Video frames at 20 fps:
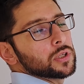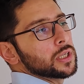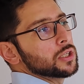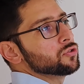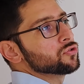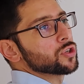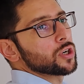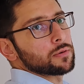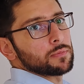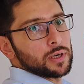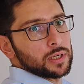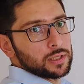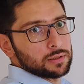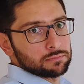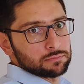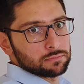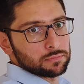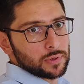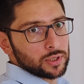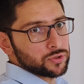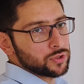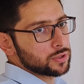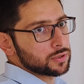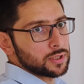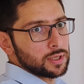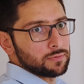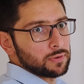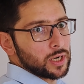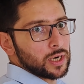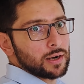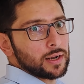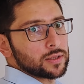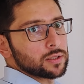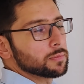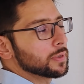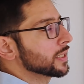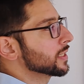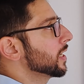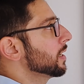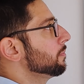in Germany. I'll just give you a
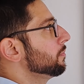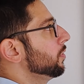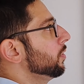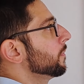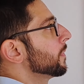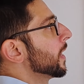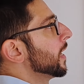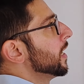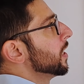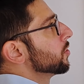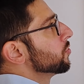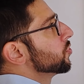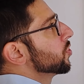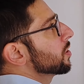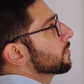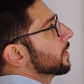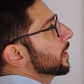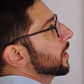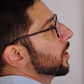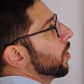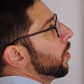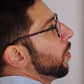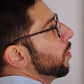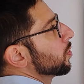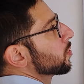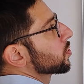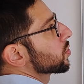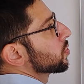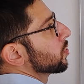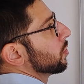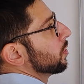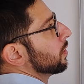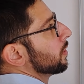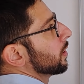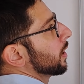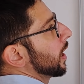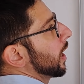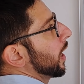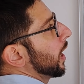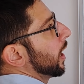random example. Germany also
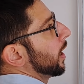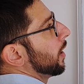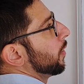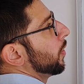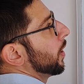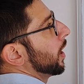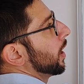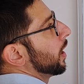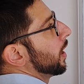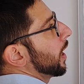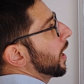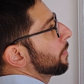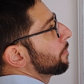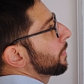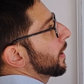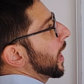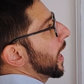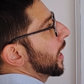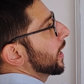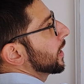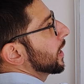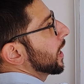apply